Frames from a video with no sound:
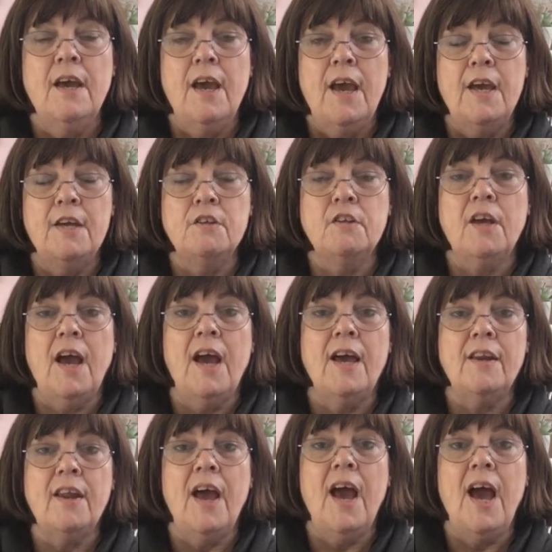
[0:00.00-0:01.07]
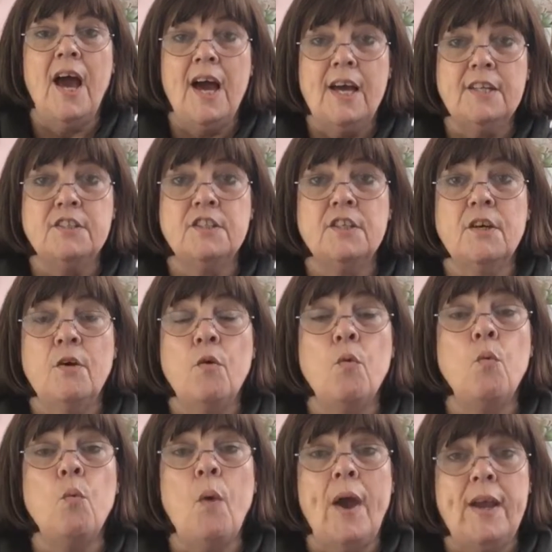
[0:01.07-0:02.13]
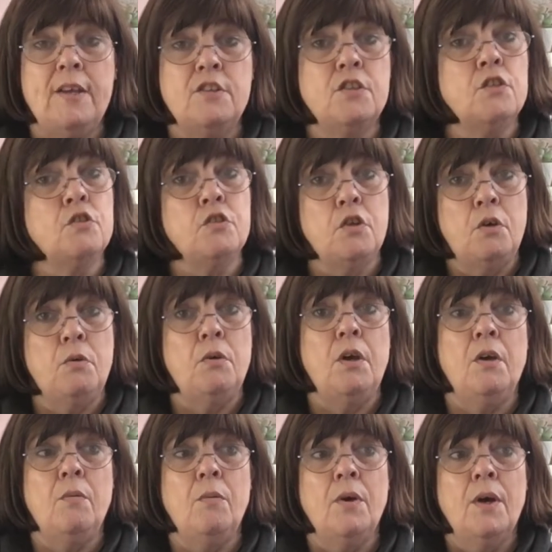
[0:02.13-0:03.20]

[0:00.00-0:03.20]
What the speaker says: it can add weight to you